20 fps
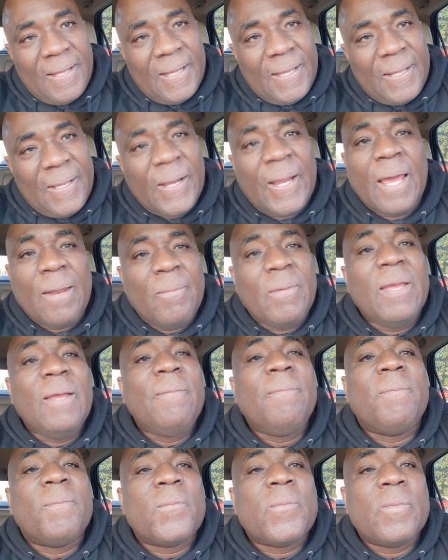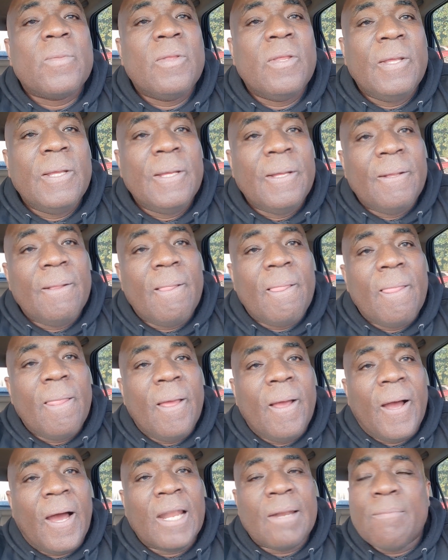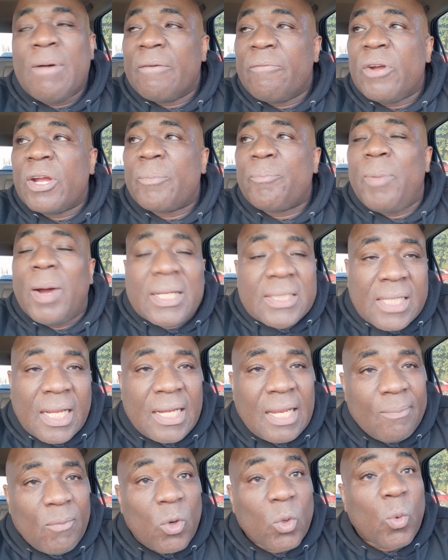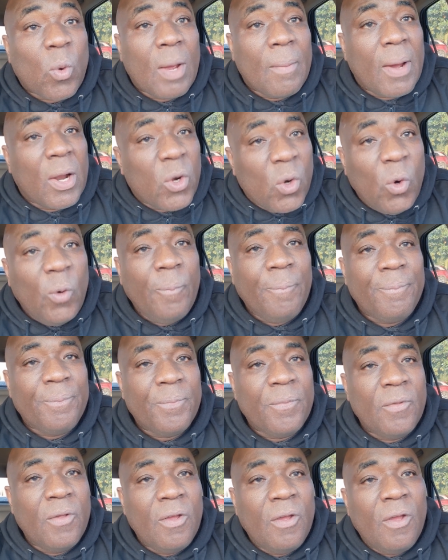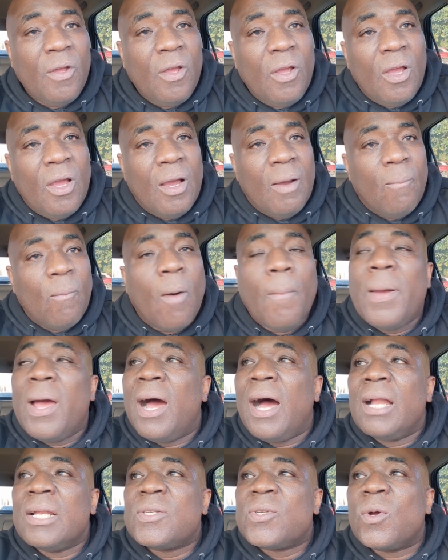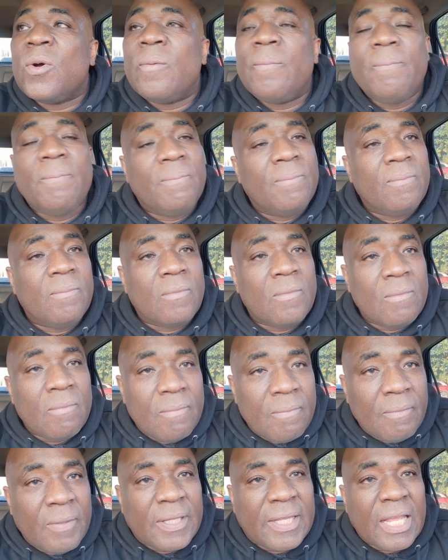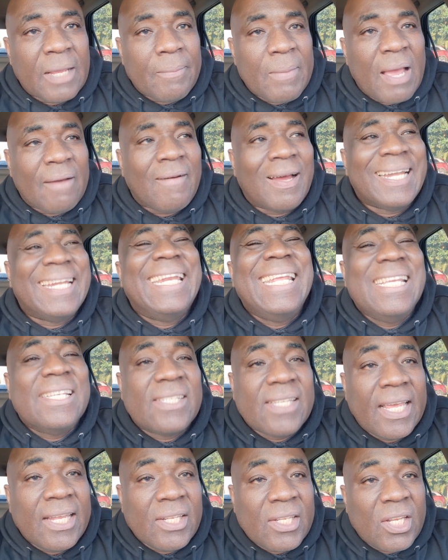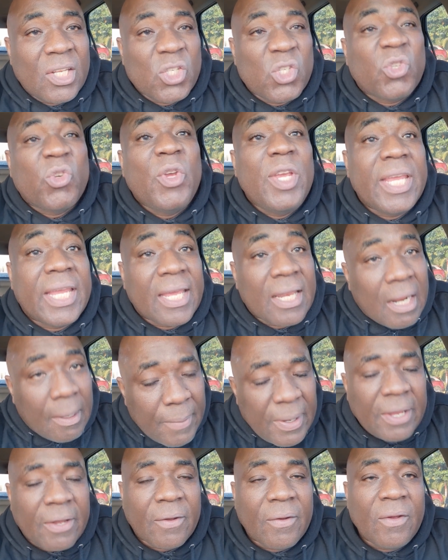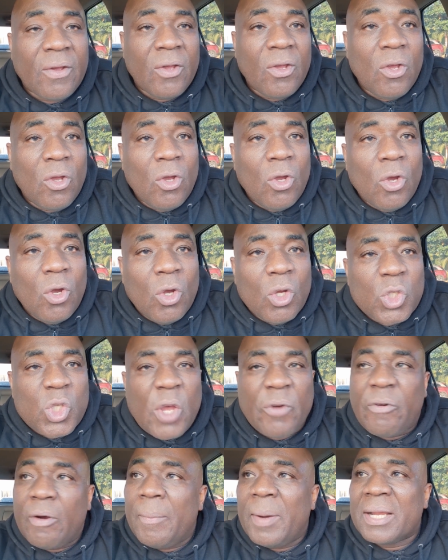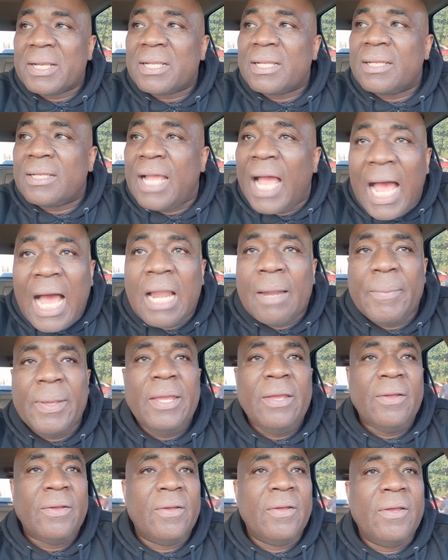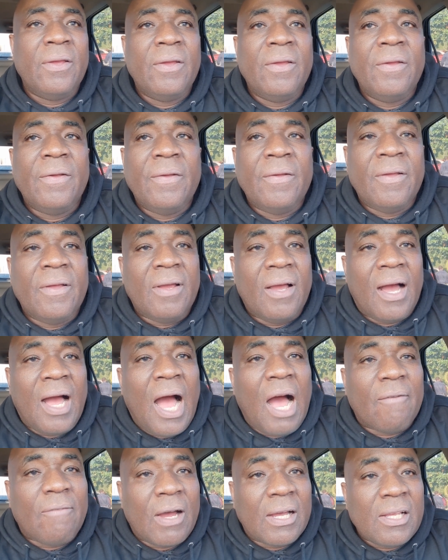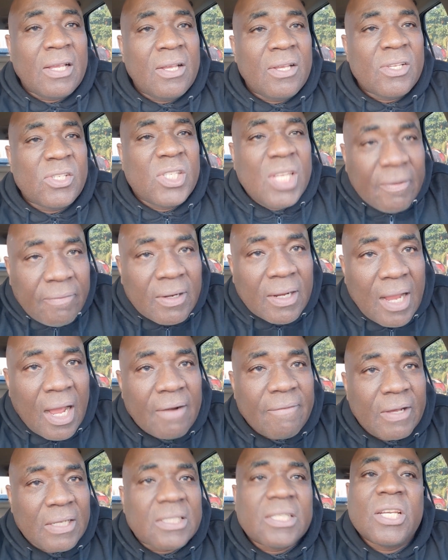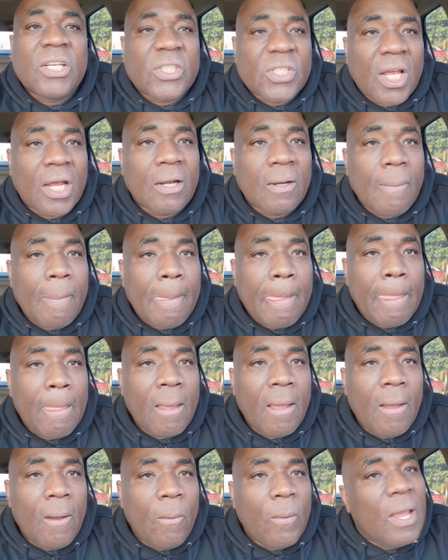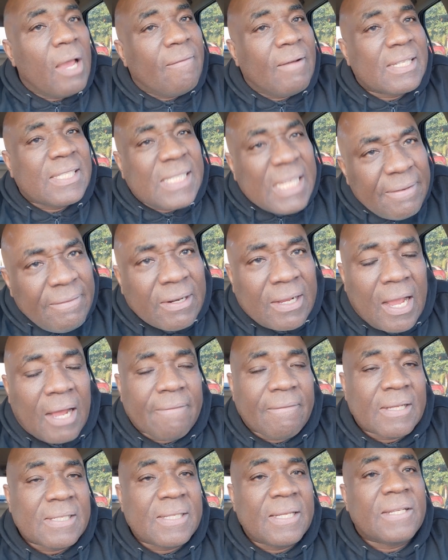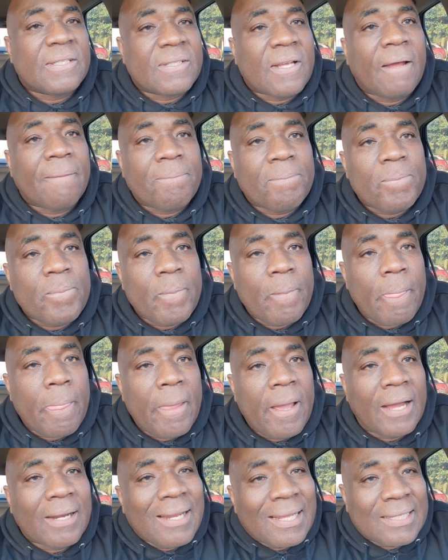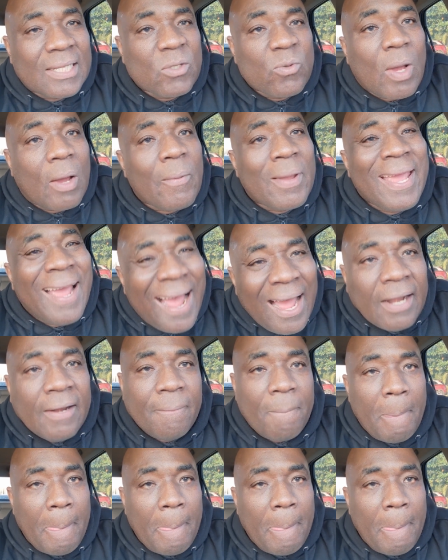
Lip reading: You get me? And the Maverick passionate about what I do. But me also, me think me have a decent streak in me. So if a man call me, I have a civil conversation. We have a civil conversation. And that is what we had.